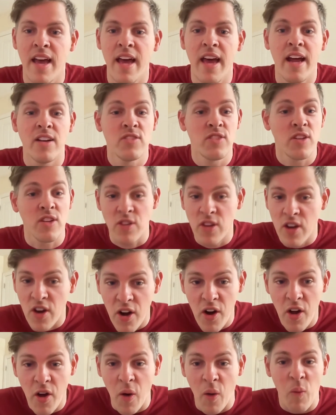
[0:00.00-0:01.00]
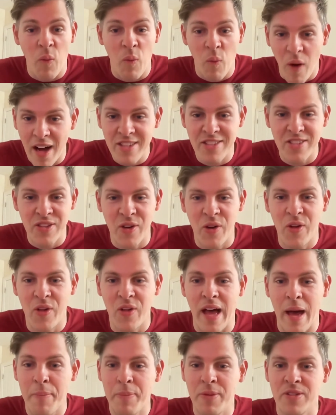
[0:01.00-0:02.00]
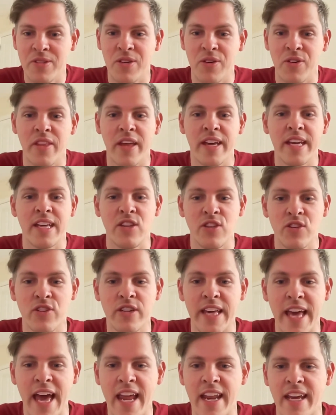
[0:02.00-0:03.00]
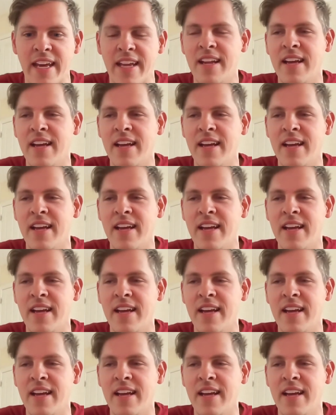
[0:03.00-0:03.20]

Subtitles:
I was like, no, watch the whole episode. Like, you'll get it.